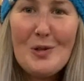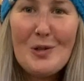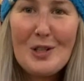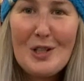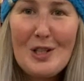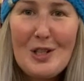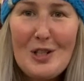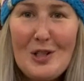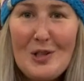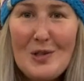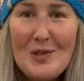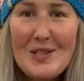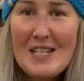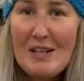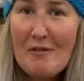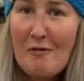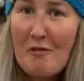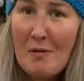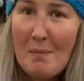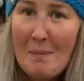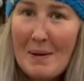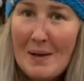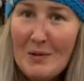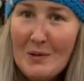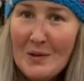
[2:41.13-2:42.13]
can use
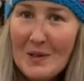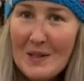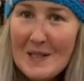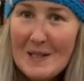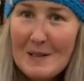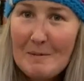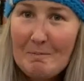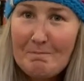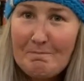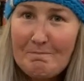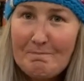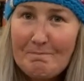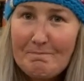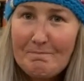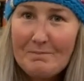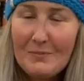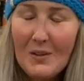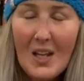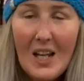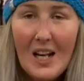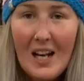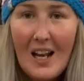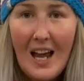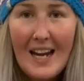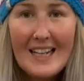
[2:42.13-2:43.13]
different milks,
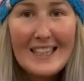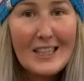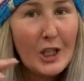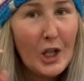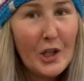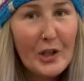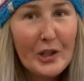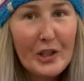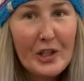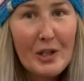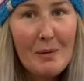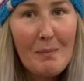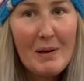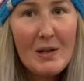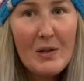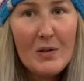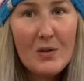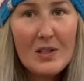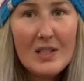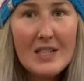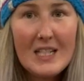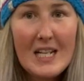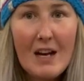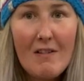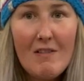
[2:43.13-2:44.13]
like coconut
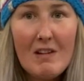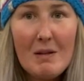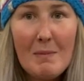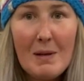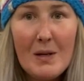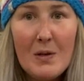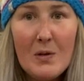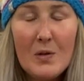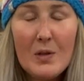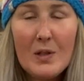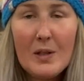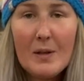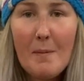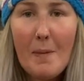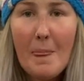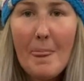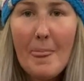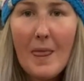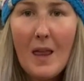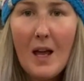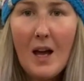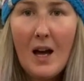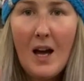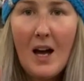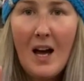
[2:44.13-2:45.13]
milk, dairy milk.
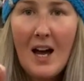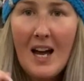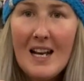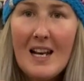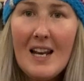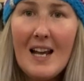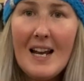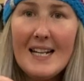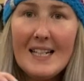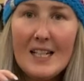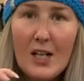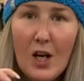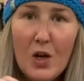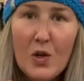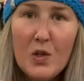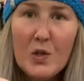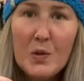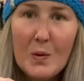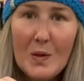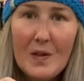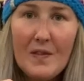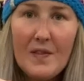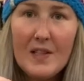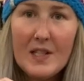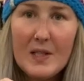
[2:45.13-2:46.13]
I like oat
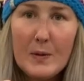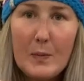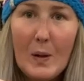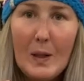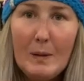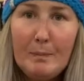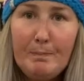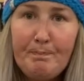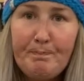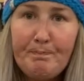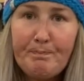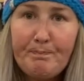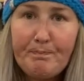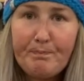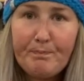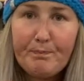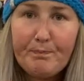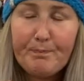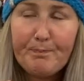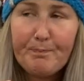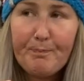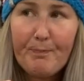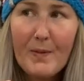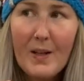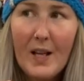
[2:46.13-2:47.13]
with this one.
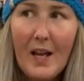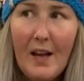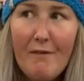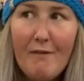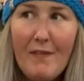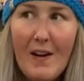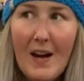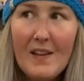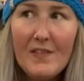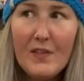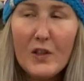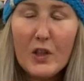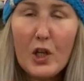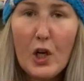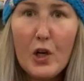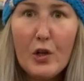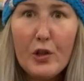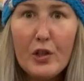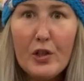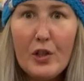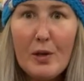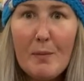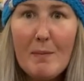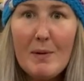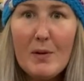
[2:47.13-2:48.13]
I find the
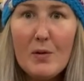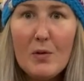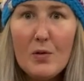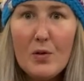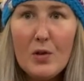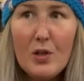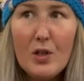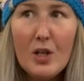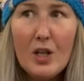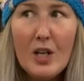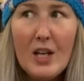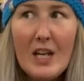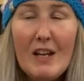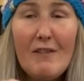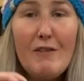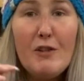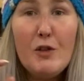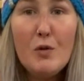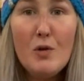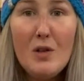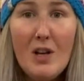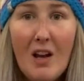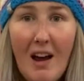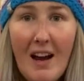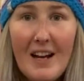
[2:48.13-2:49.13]
coconut milk, if you
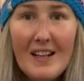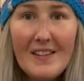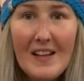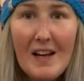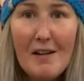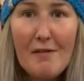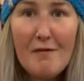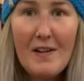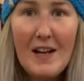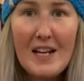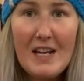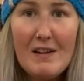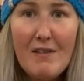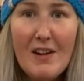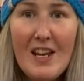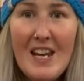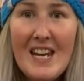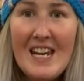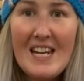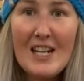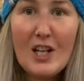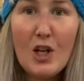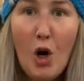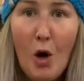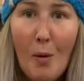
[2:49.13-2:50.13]
like that flavour,
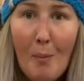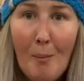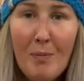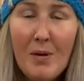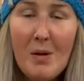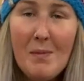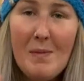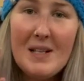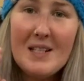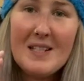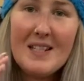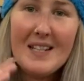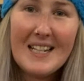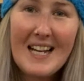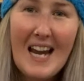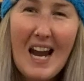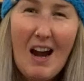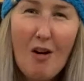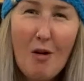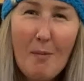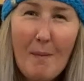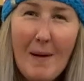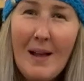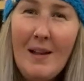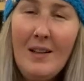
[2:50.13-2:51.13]
it complements the
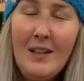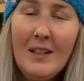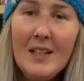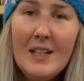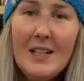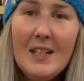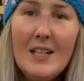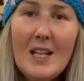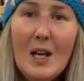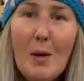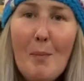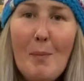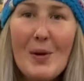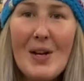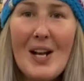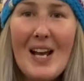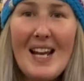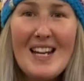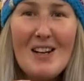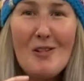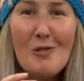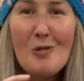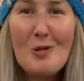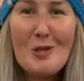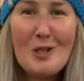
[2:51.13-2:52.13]
caramel, but
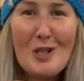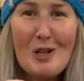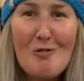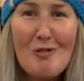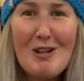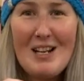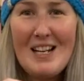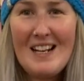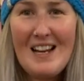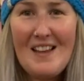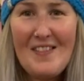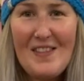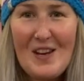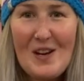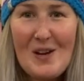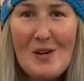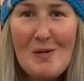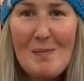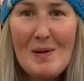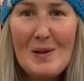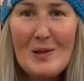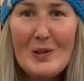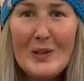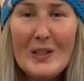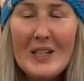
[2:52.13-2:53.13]
I also really like the oat
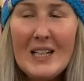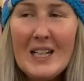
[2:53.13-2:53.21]
milk.